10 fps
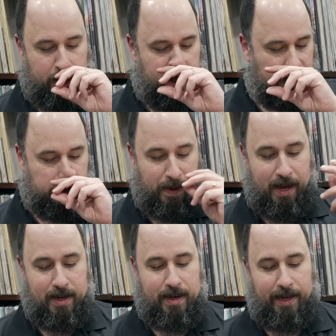the
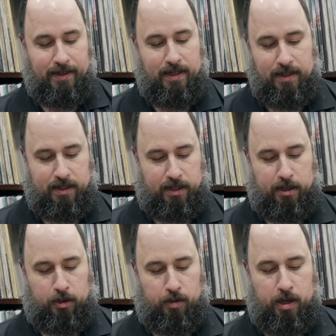expanded nineteen
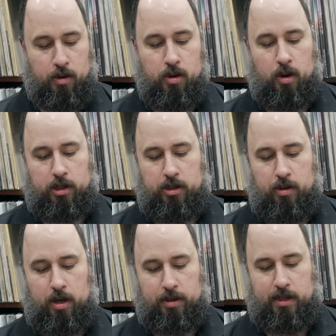sixty-three New York
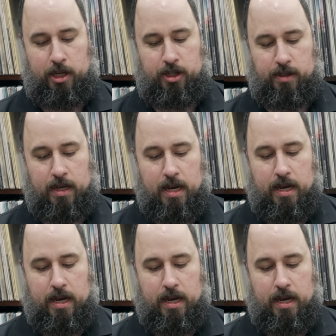Studio Sessions.